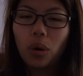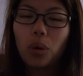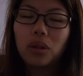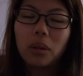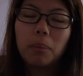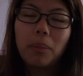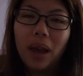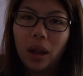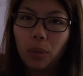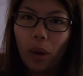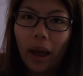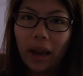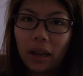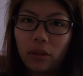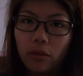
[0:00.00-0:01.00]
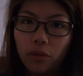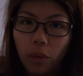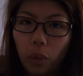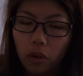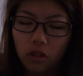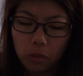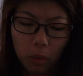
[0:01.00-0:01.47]
or the bandwagon
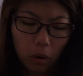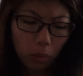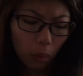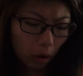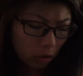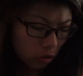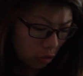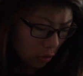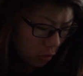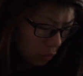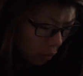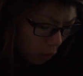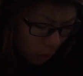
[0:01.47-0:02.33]
for smartwatches.